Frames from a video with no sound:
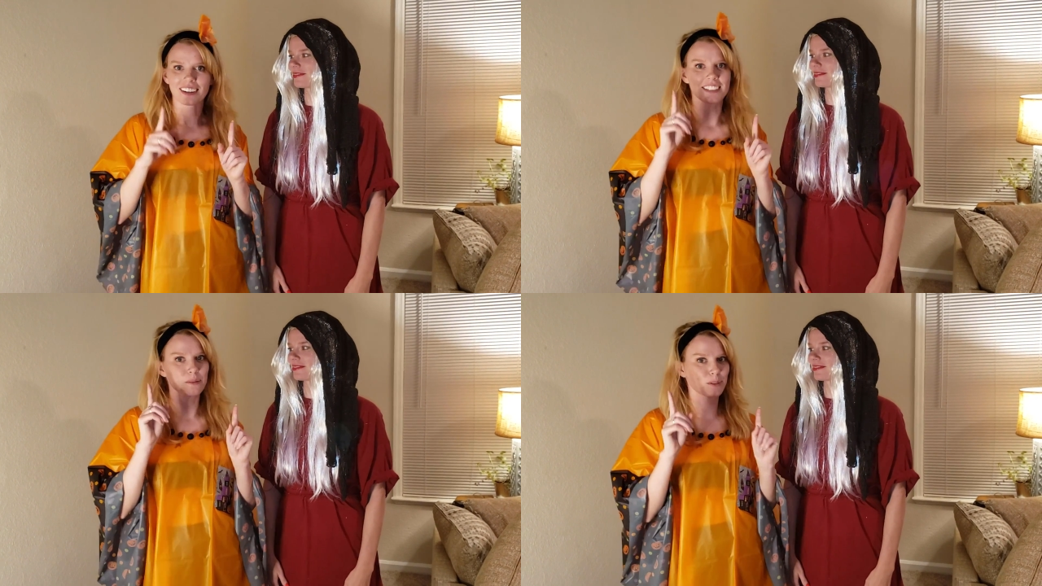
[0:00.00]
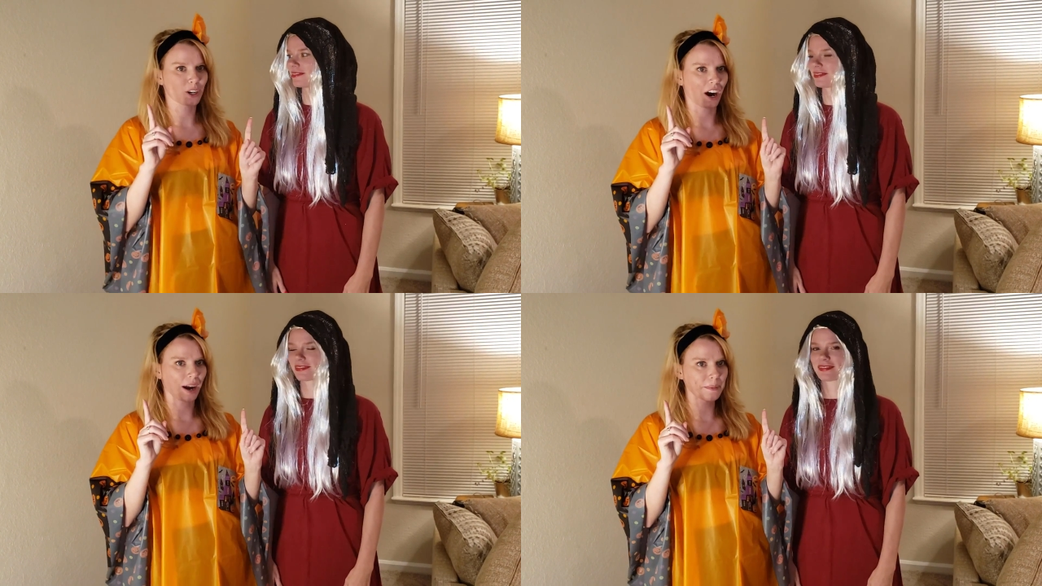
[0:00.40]
Speaker 1: and
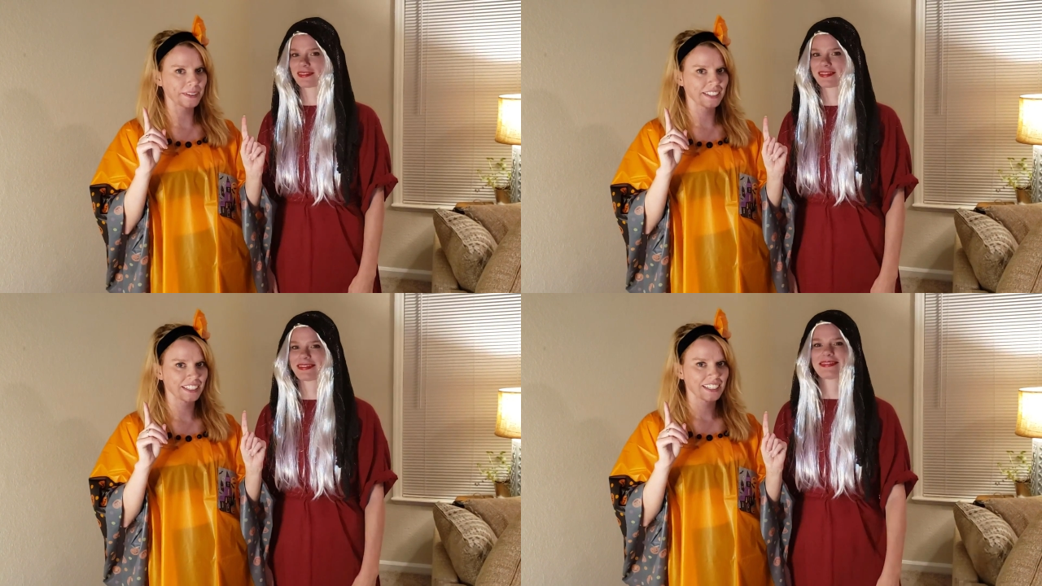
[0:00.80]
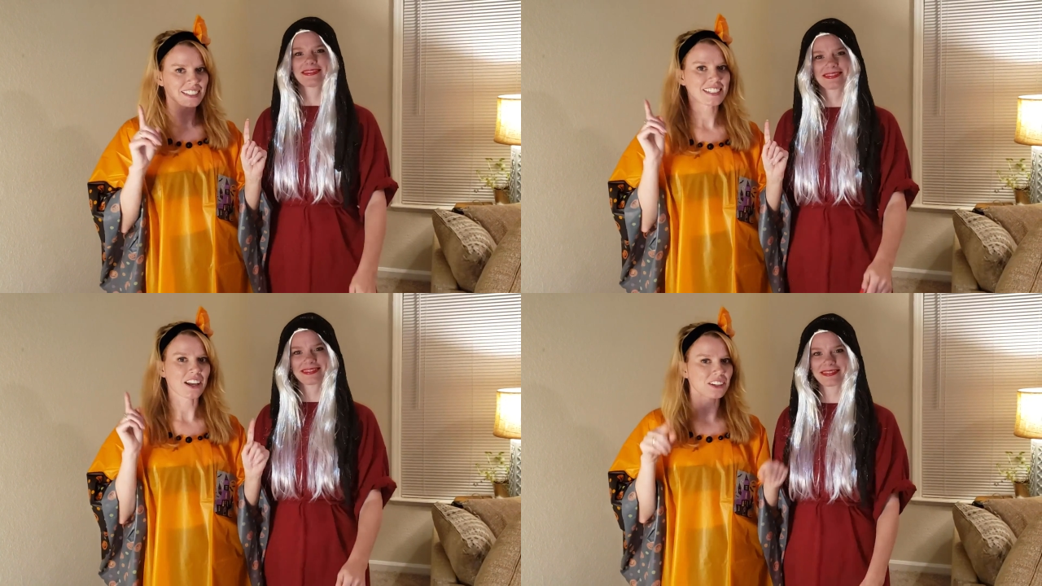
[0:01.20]
subscribe.
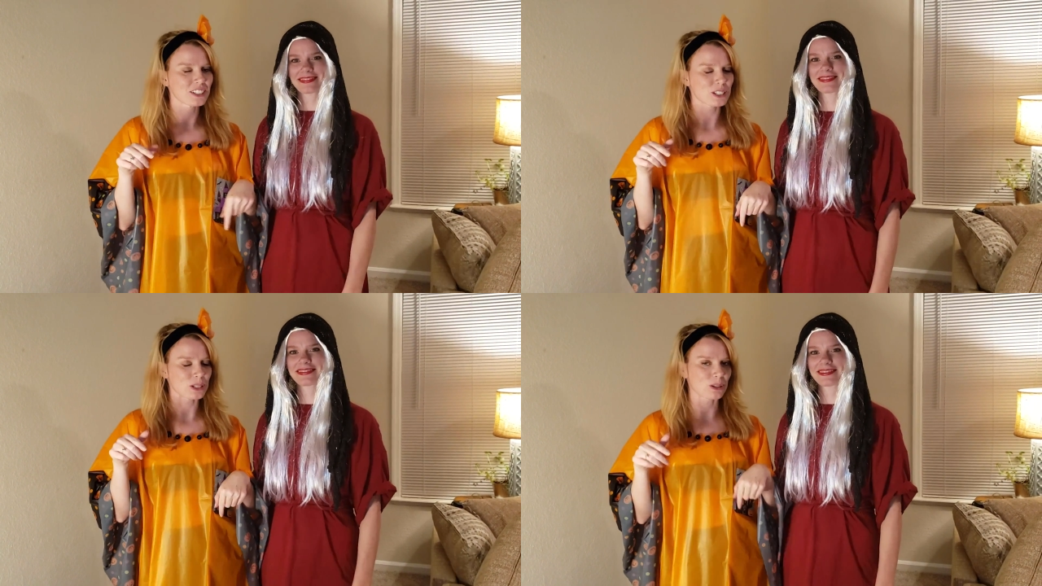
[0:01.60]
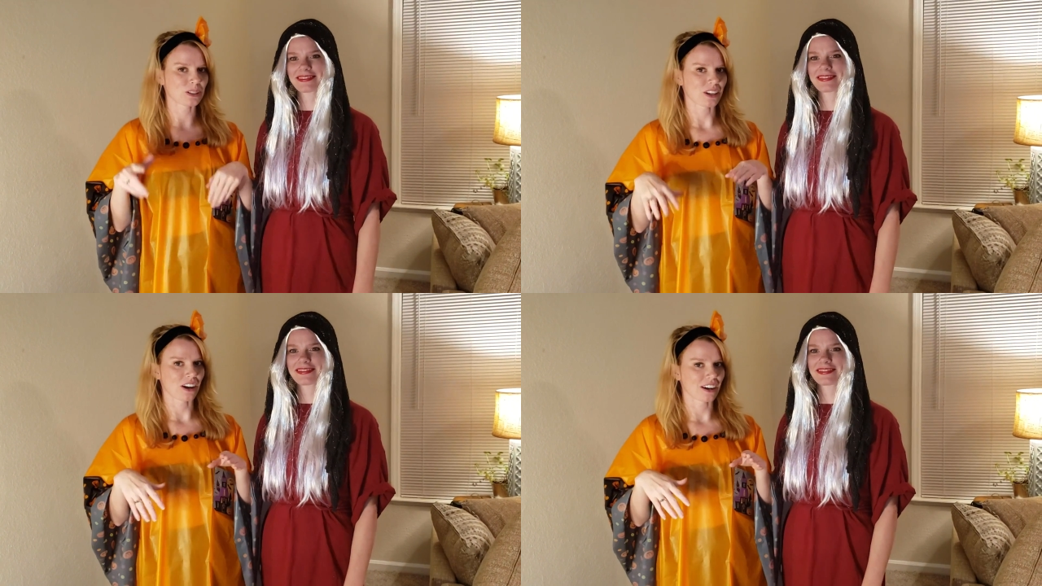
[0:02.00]
Tell us who you
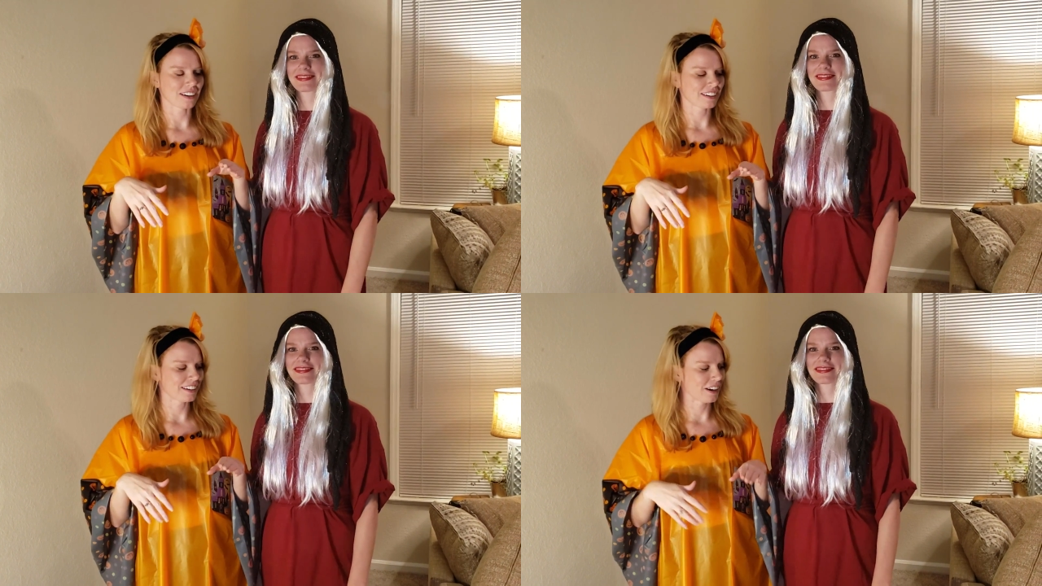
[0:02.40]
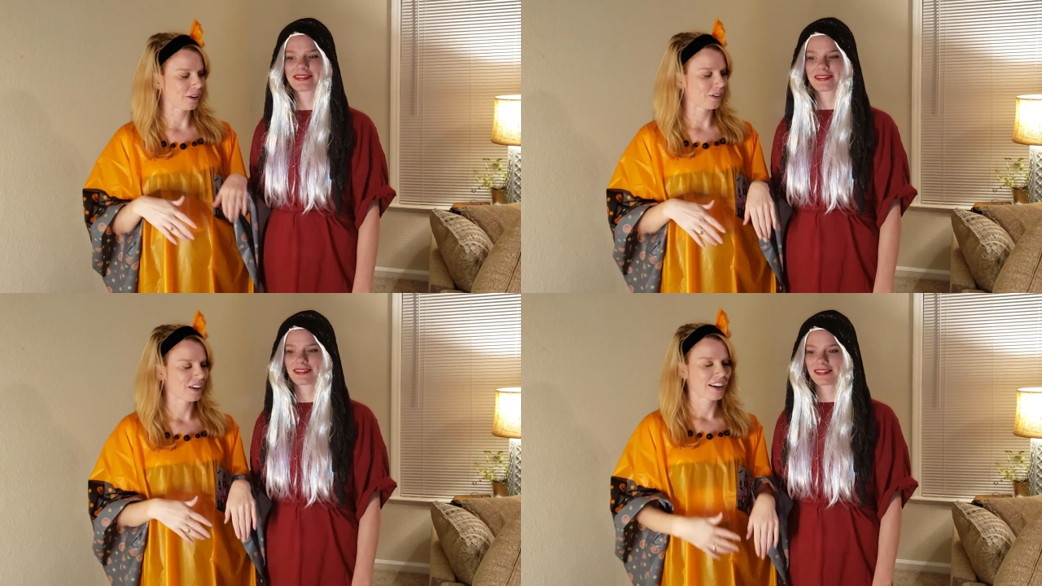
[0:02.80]
thought, you
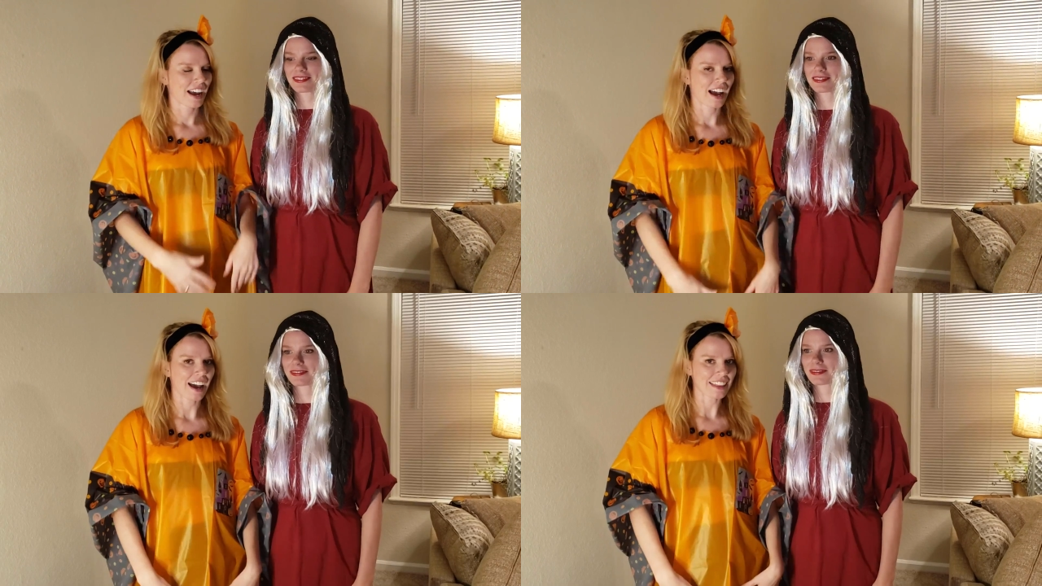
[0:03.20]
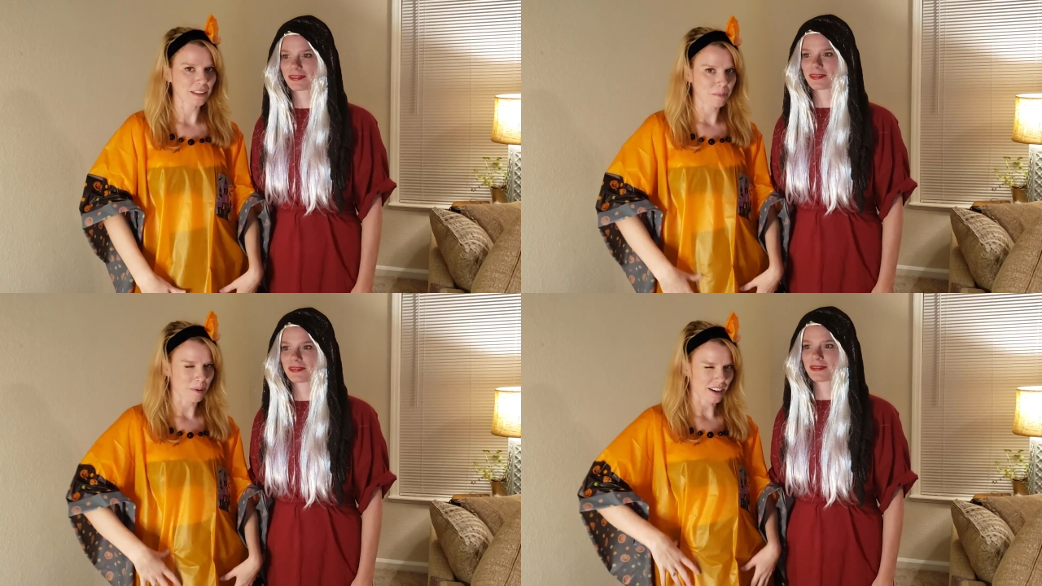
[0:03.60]
know, had
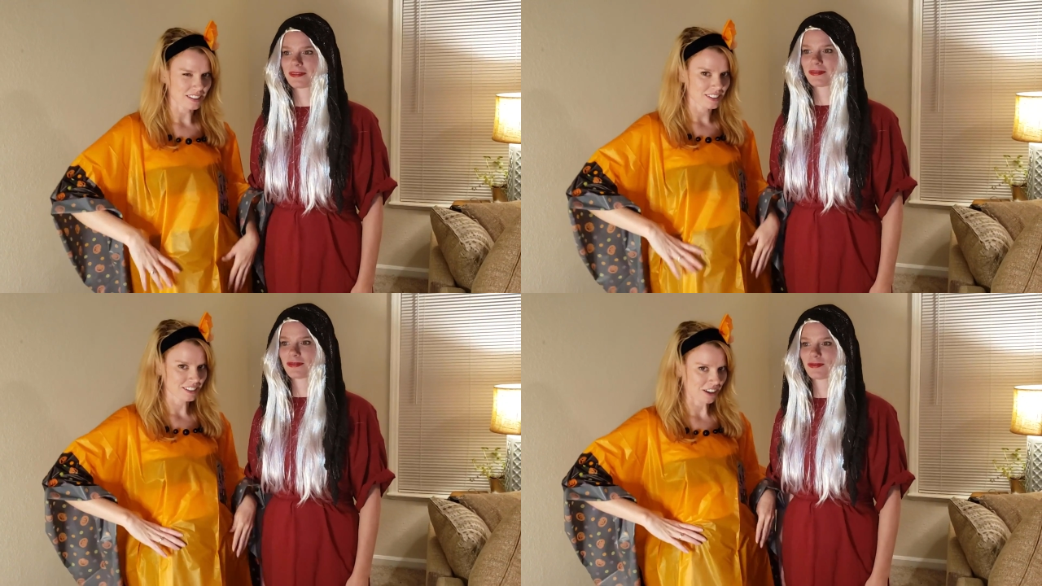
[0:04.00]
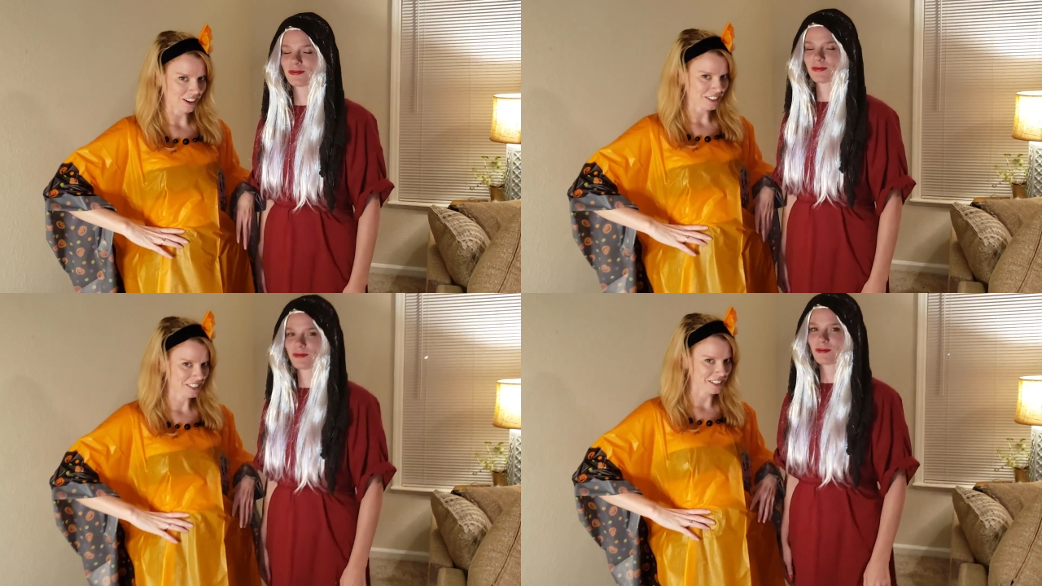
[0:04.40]
the best
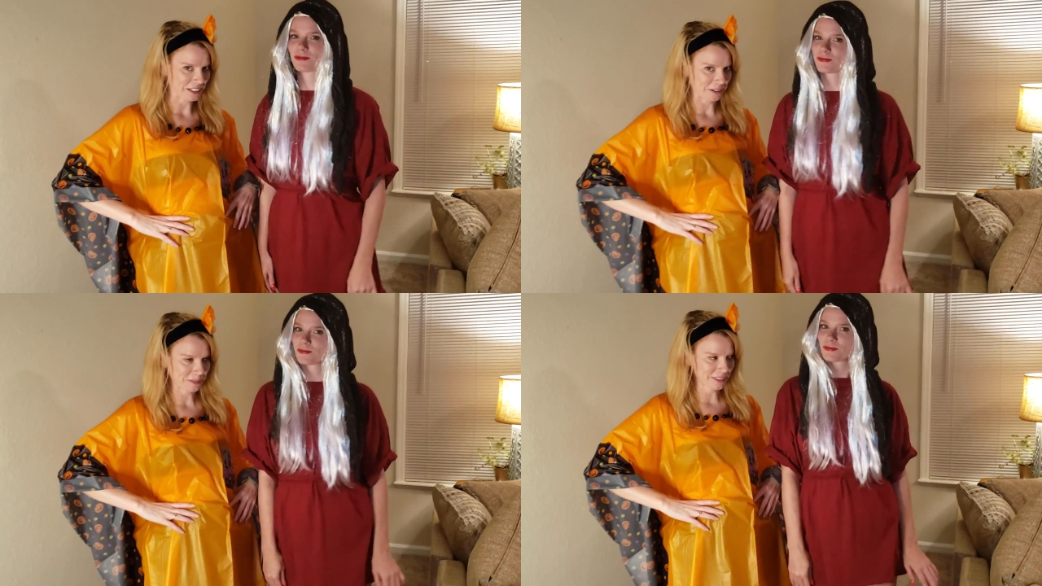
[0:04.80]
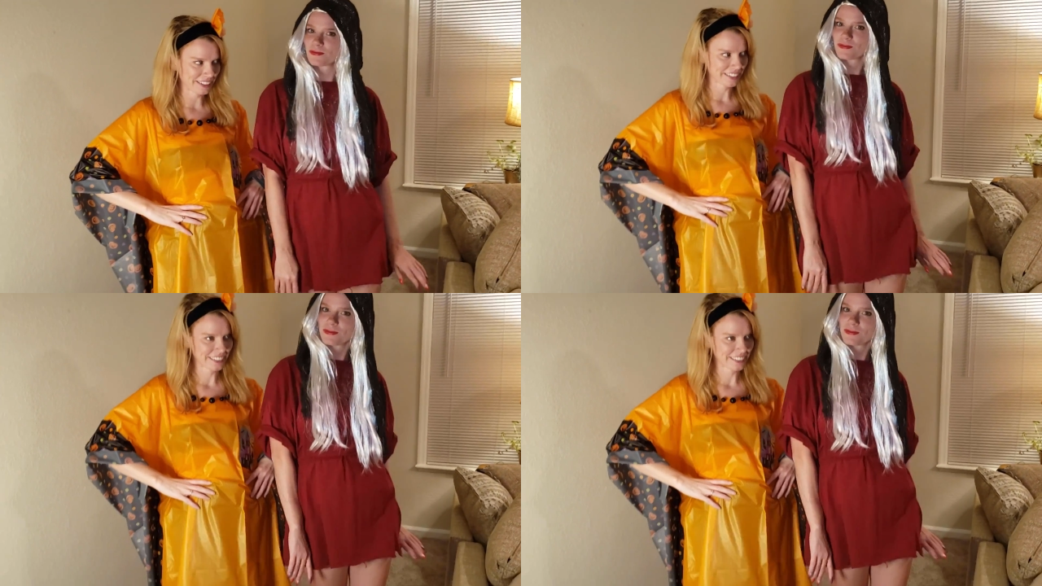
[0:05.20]
costume.